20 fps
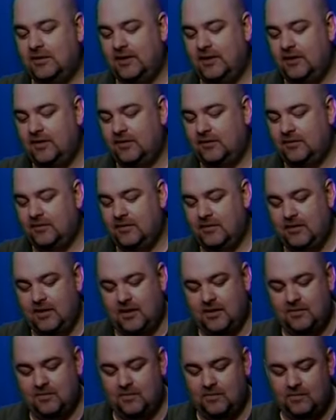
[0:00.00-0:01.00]
in and,
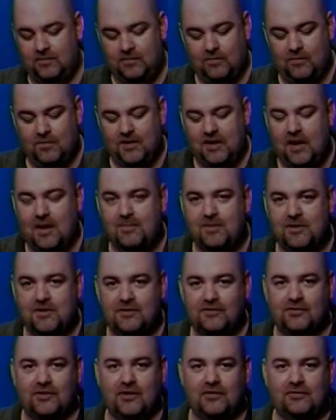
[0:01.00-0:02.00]
and we'll be happy to
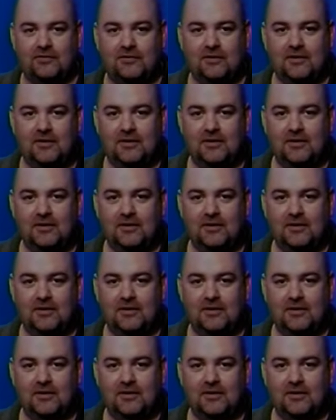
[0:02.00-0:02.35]
discuss